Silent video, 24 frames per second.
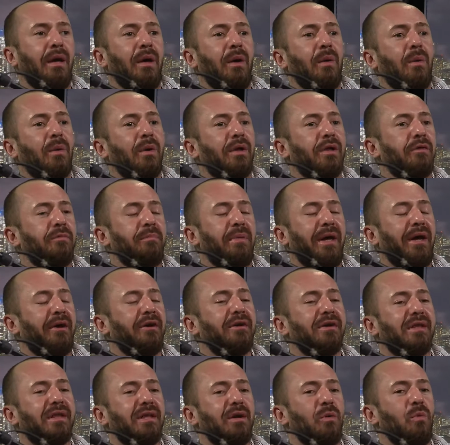Well, if
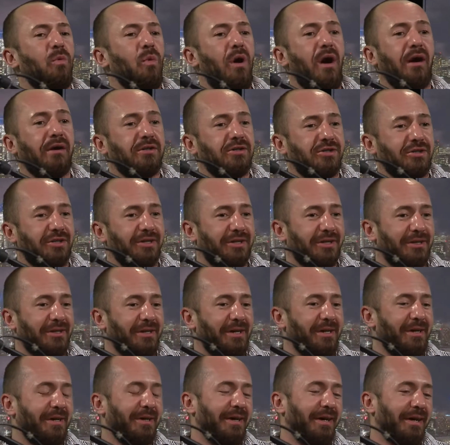parents are watching
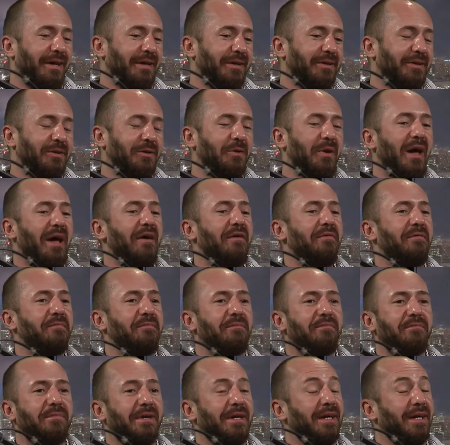and you have
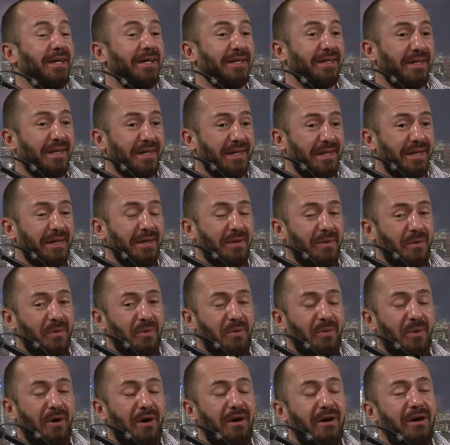kids
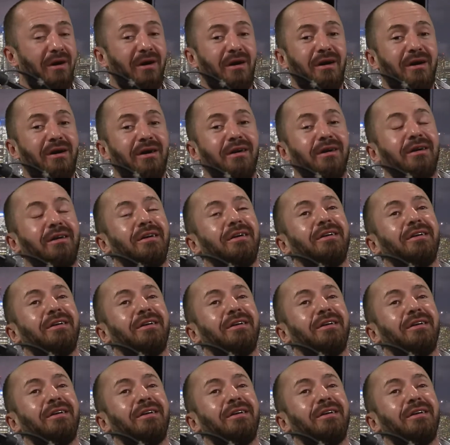who are